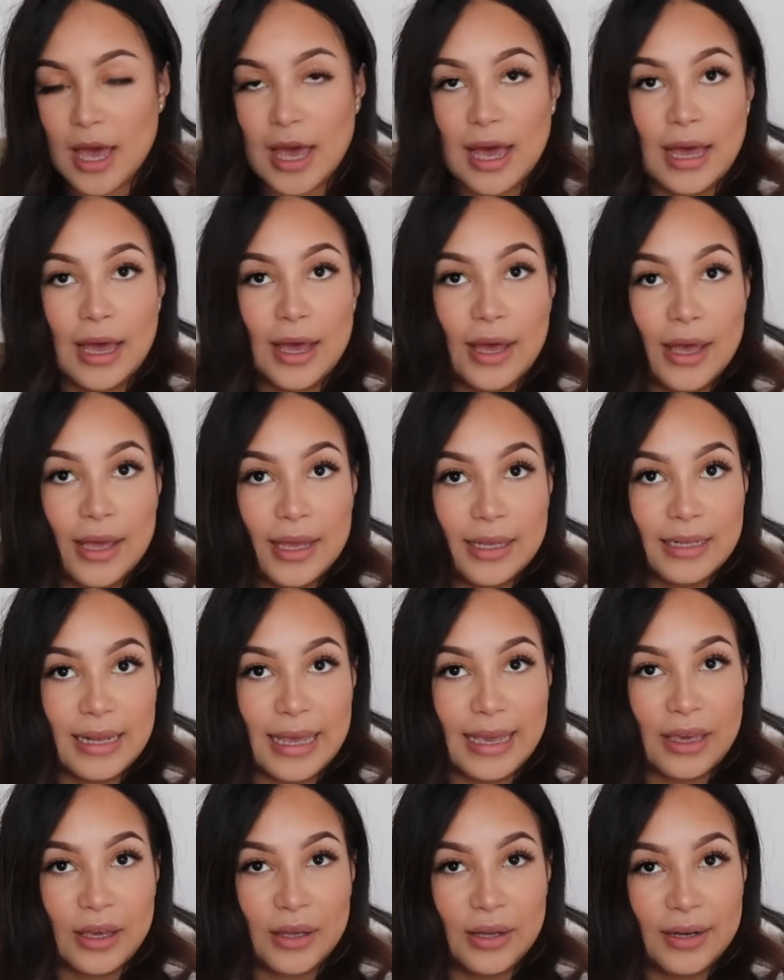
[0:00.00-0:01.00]

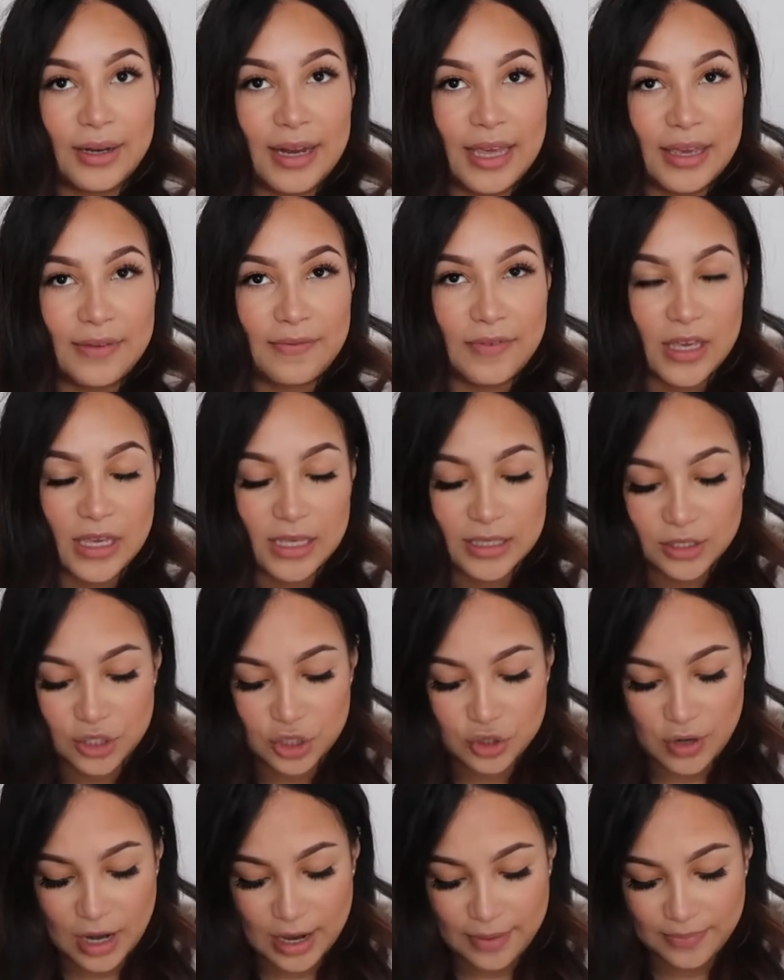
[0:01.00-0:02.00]
like a navy
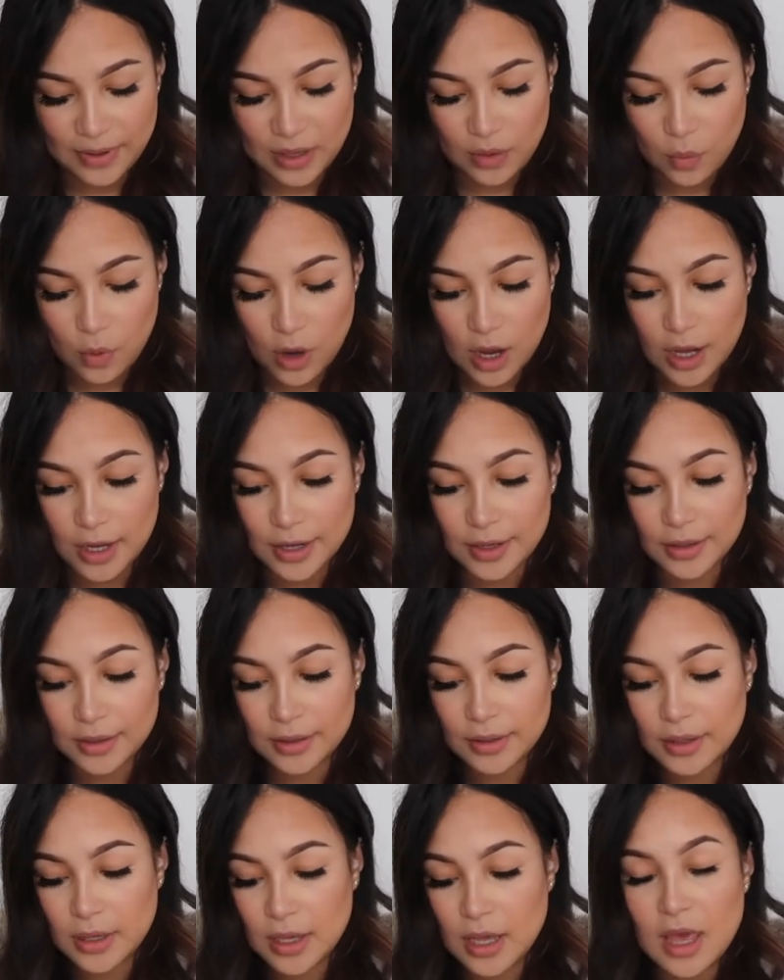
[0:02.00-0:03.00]
stripy one,
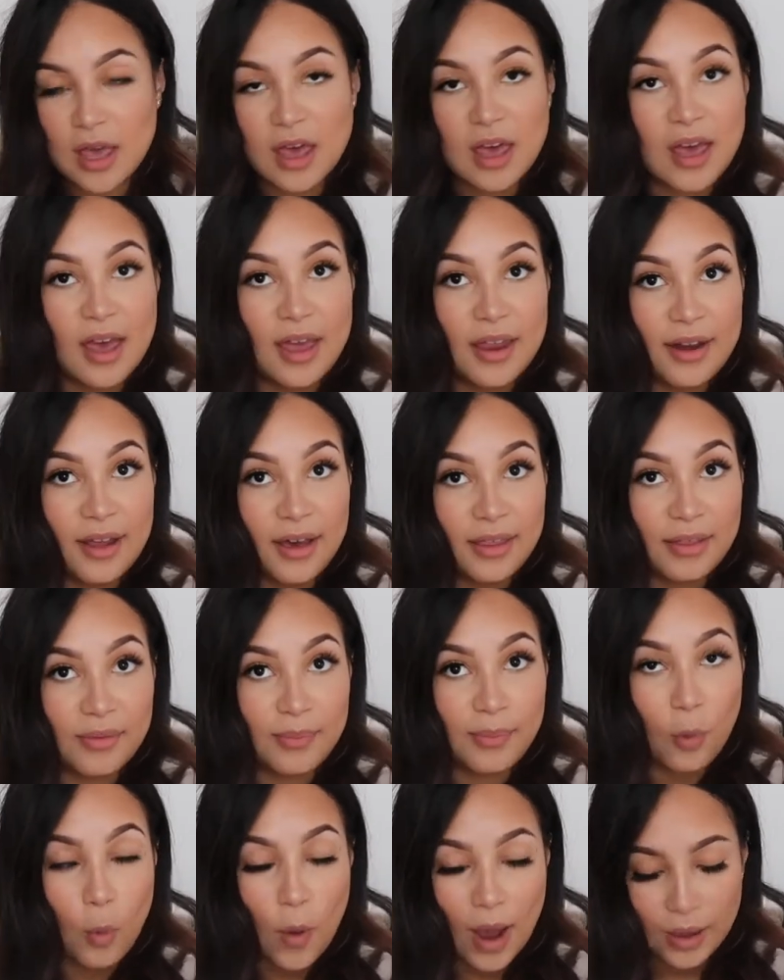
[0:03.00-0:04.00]
another
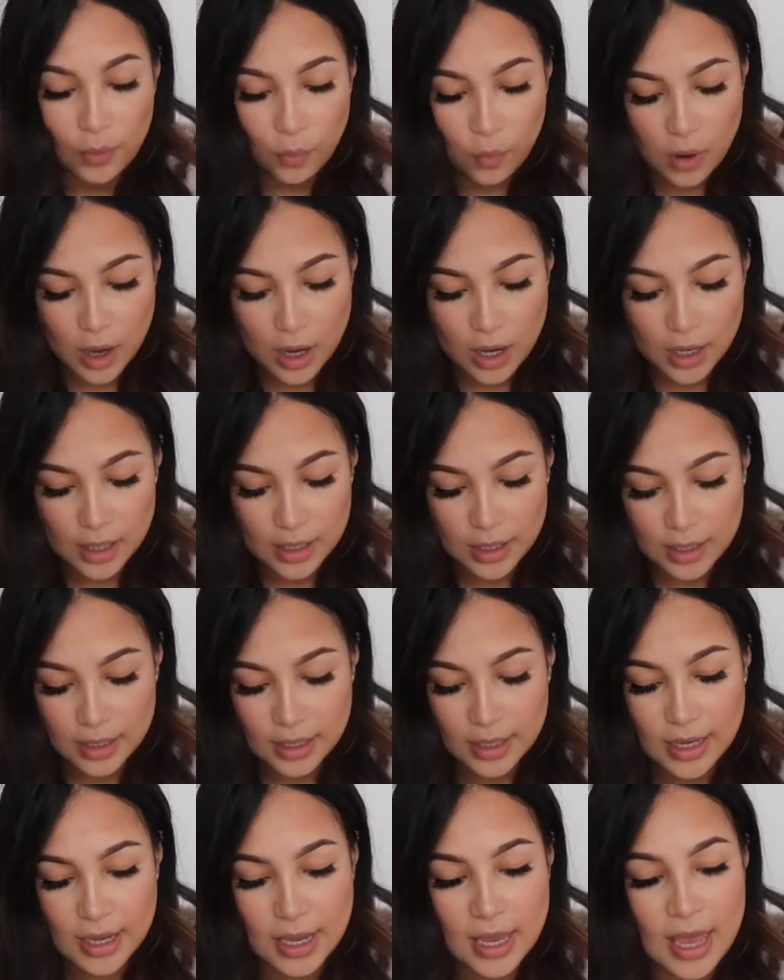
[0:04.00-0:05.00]
white one,
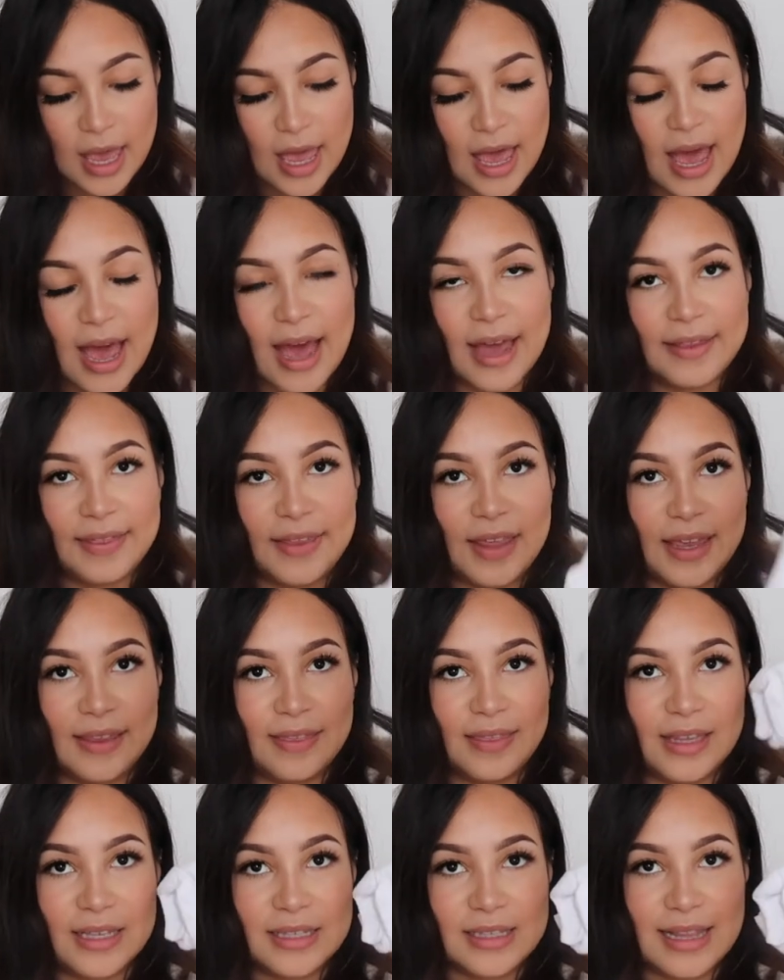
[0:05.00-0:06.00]
and
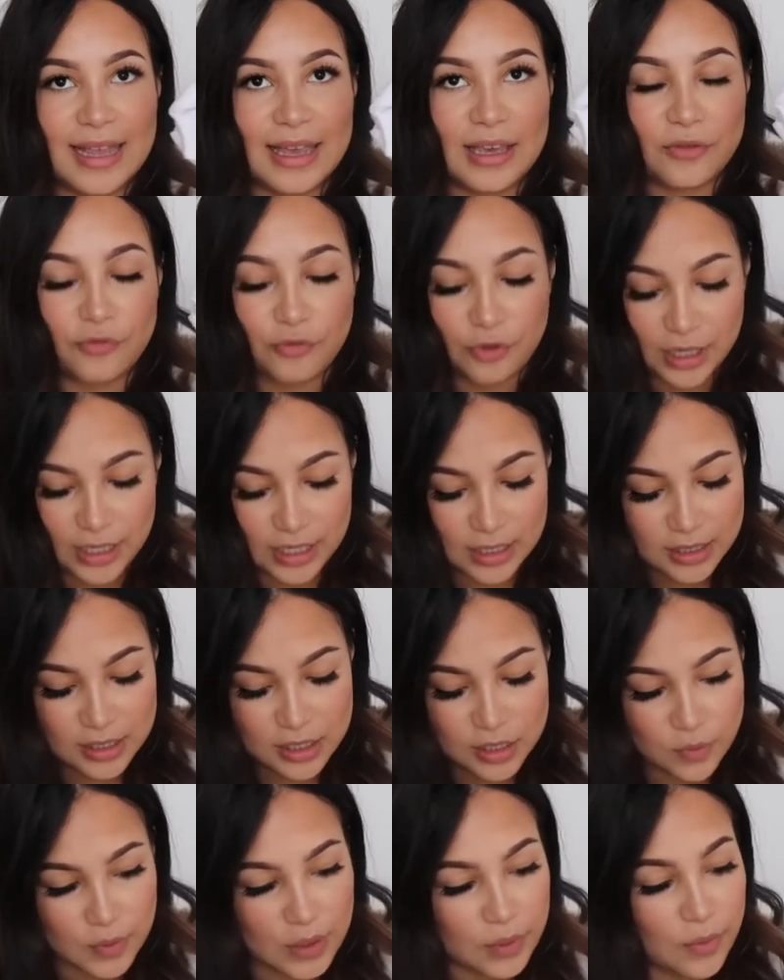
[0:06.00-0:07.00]
then this like really
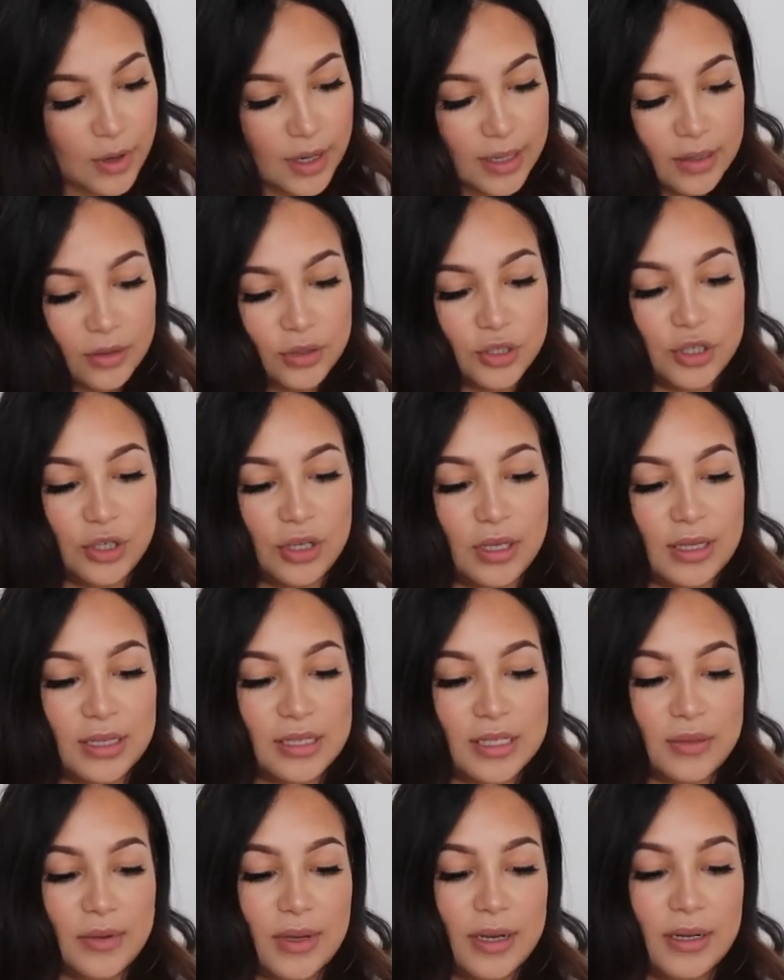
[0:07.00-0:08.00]
sweet one. I'll show you
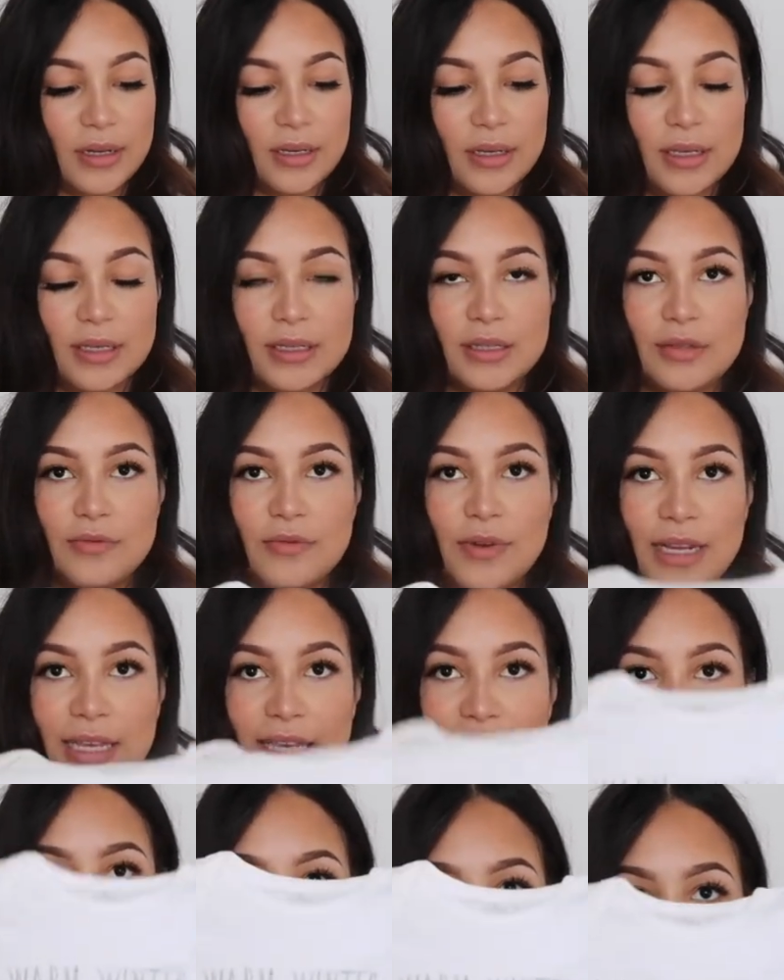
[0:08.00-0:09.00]
this one because it's really
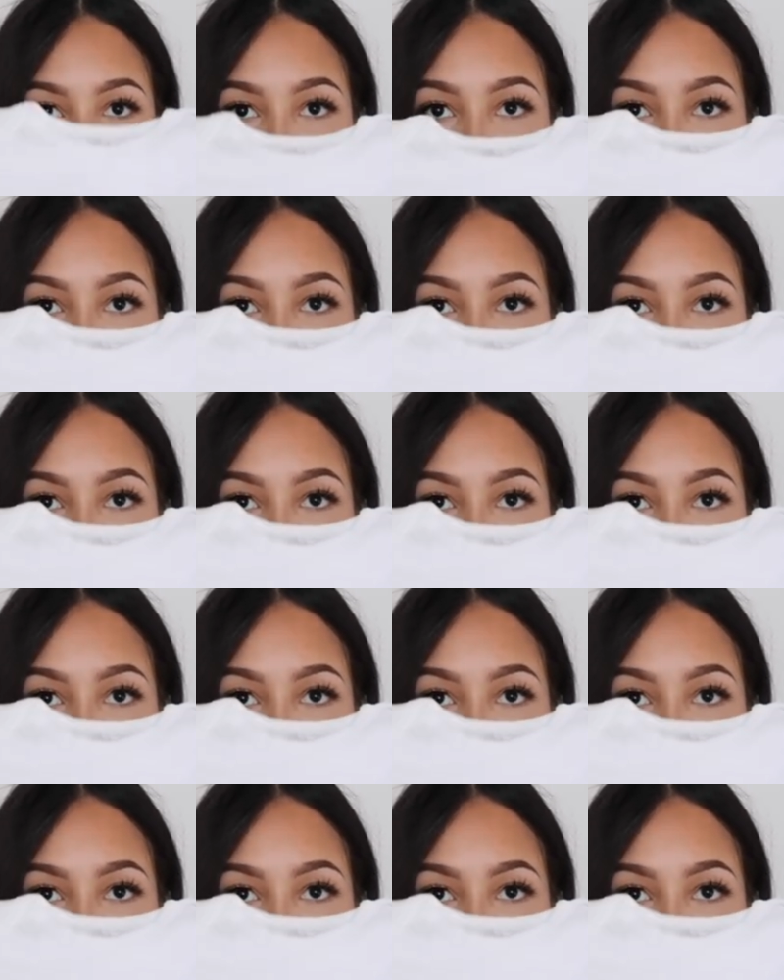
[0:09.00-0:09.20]
cute.